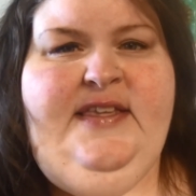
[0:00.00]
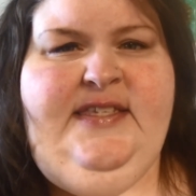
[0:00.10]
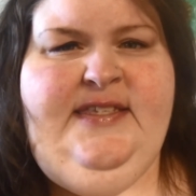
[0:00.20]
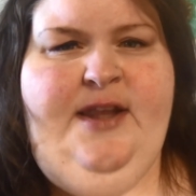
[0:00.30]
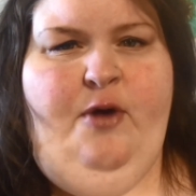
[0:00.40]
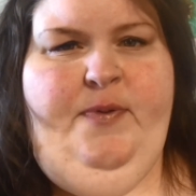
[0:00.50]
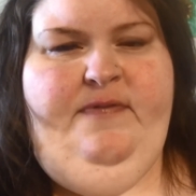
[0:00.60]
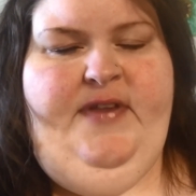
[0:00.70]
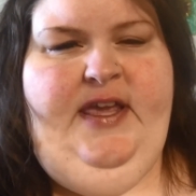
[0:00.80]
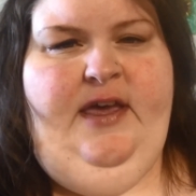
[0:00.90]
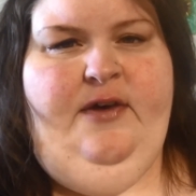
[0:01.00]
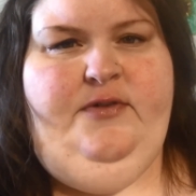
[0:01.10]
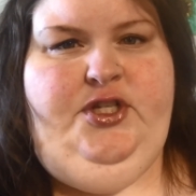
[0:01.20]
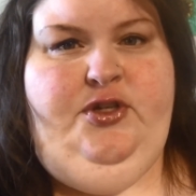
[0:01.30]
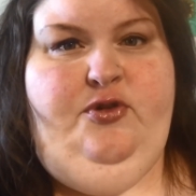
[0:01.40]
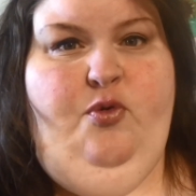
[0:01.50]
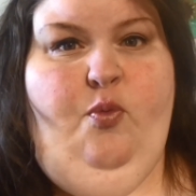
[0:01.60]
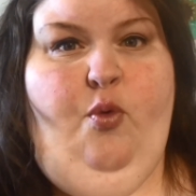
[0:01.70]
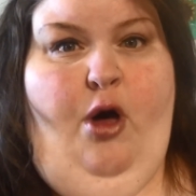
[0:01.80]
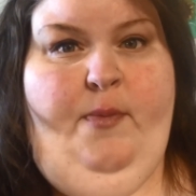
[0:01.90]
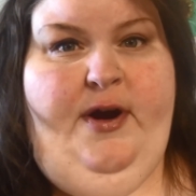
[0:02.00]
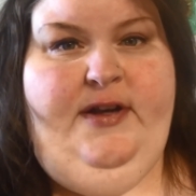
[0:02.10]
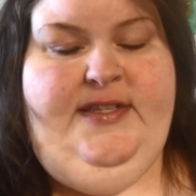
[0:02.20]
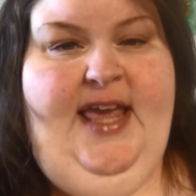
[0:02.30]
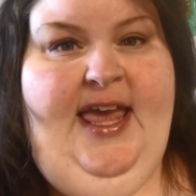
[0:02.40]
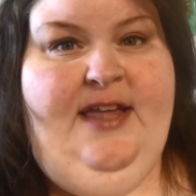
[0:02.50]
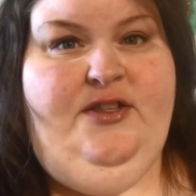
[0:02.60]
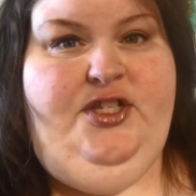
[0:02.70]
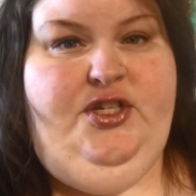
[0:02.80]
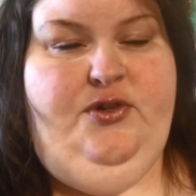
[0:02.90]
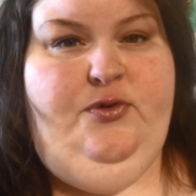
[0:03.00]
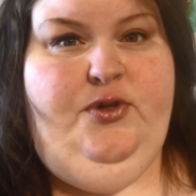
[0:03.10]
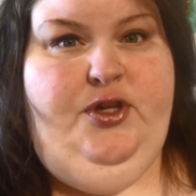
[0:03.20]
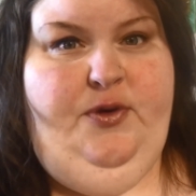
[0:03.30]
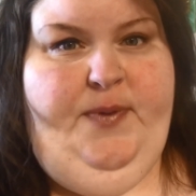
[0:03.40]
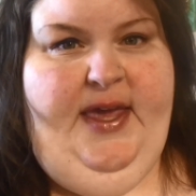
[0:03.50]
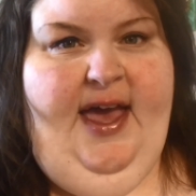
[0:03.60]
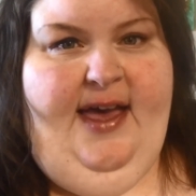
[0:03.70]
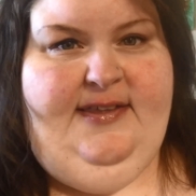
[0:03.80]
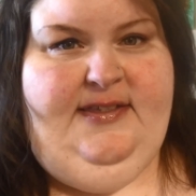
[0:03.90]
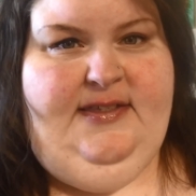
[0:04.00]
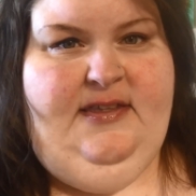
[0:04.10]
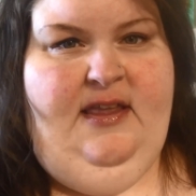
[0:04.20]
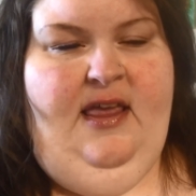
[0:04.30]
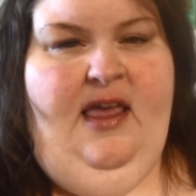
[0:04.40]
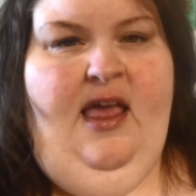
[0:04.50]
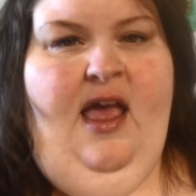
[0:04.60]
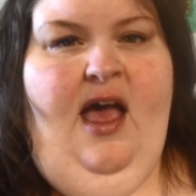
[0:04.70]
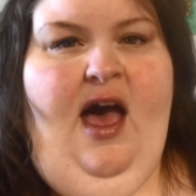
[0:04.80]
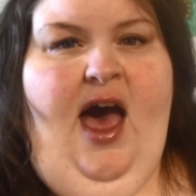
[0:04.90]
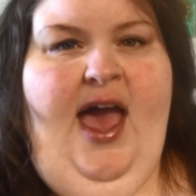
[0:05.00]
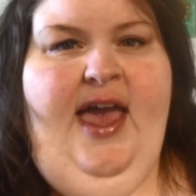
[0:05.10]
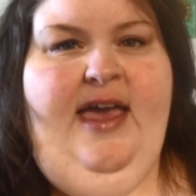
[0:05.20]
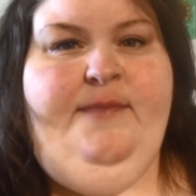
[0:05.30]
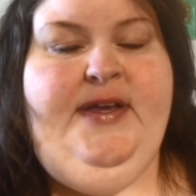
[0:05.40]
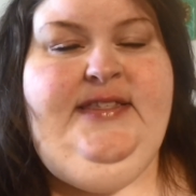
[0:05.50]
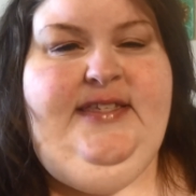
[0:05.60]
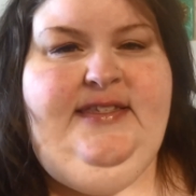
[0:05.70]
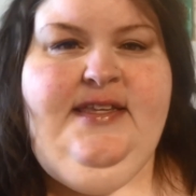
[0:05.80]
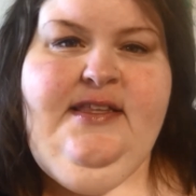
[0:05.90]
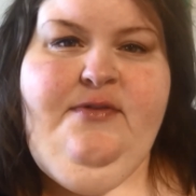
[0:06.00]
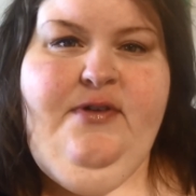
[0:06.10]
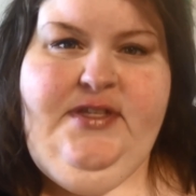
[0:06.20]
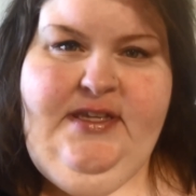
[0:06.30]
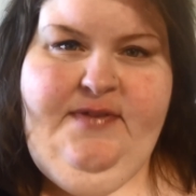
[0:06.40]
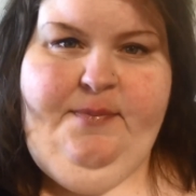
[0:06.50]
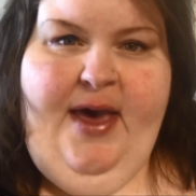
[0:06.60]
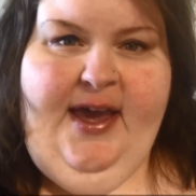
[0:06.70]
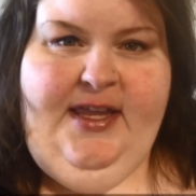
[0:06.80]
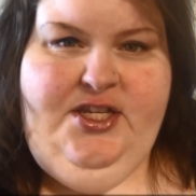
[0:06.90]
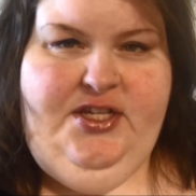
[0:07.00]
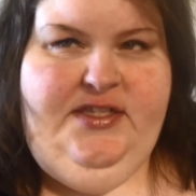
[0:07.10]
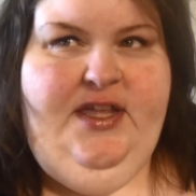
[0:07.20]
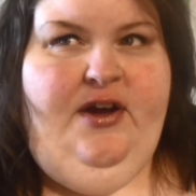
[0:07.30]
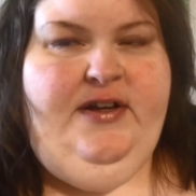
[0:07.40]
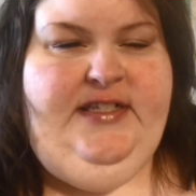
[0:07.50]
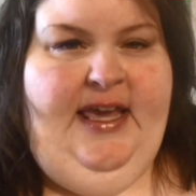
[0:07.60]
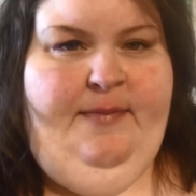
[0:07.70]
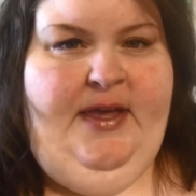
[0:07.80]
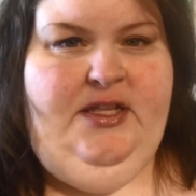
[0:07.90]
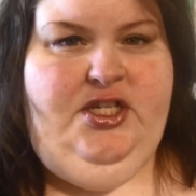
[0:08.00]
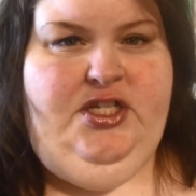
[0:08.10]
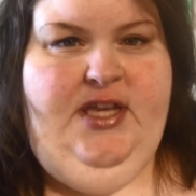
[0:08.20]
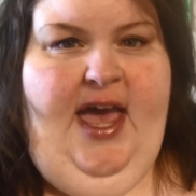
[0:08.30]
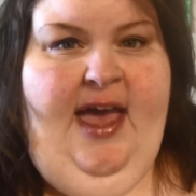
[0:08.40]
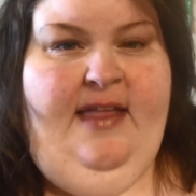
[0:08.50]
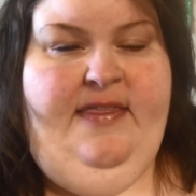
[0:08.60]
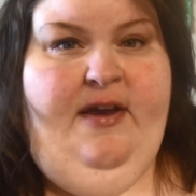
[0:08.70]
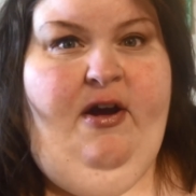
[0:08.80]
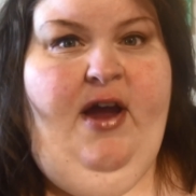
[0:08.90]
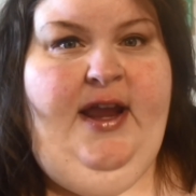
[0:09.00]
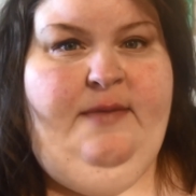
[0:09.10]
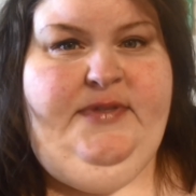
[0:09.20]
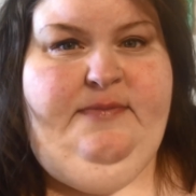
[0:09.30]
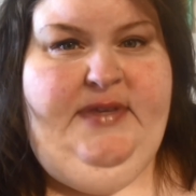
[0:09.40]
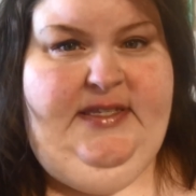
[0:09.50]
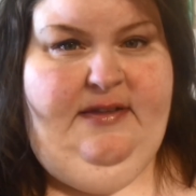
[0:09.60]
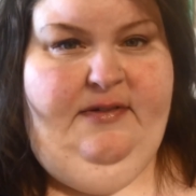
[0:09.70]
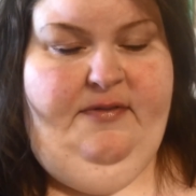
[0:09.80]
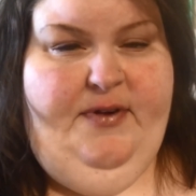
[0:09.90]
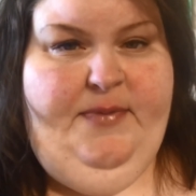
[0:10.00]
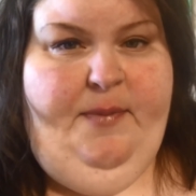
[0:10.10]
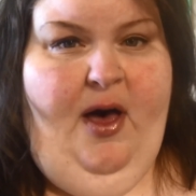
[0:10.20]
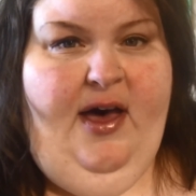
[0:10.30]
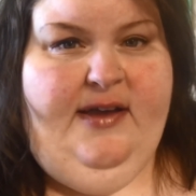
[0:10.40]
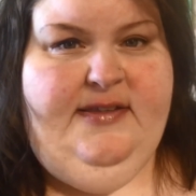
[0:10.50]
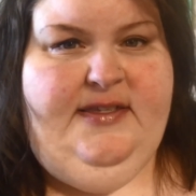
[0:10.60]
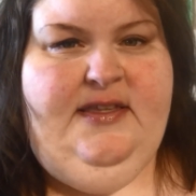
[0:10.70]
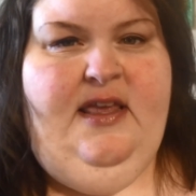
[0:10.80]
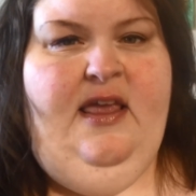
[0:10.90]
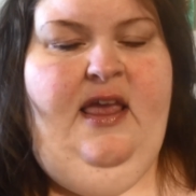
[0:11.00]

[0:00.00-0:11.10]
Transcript: This is an open video to Walmart and to UPS. I am consistently receiving packages that are damaged and there are items missing from the box,